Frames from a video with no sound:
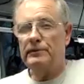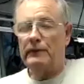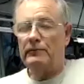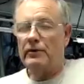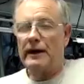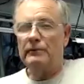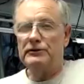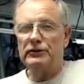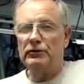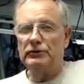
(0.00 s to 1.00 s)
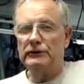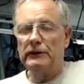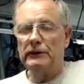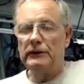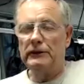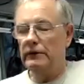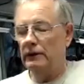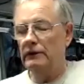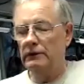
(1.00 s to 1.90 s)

It's a big problem. This it's is huge. a huge problem. Yeah.